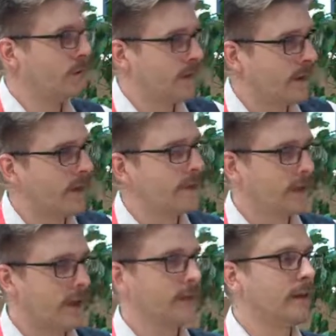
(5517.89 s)
And
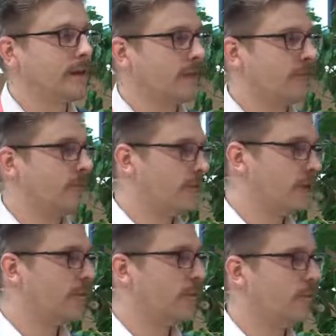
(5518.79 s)
I think it's
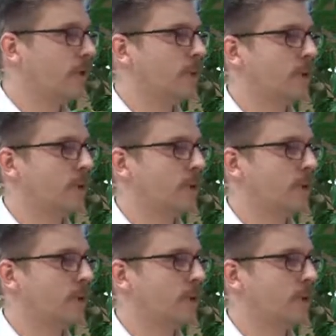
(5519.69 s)
50-50,